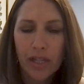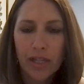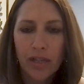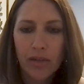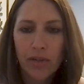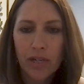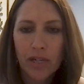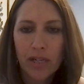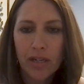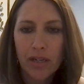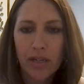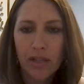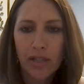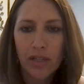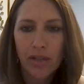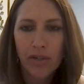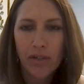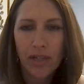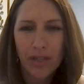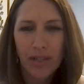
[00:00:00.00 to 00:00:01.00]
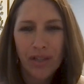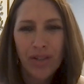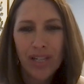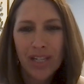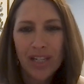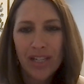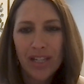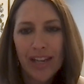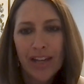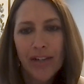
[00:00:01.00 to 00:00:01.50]
and you
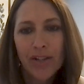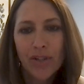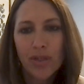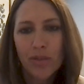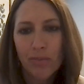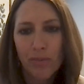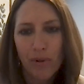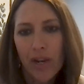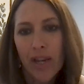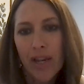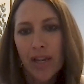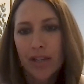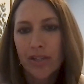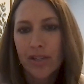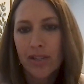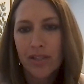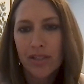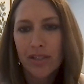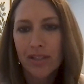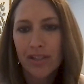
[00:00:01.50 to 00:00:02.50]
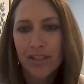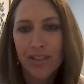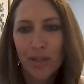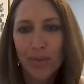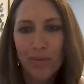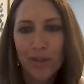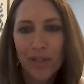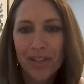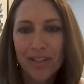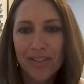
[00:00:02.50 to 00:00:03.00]
need to catch some breaks
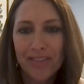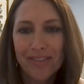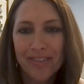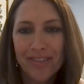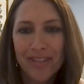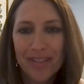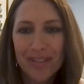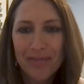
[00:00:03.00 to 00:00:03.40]
to be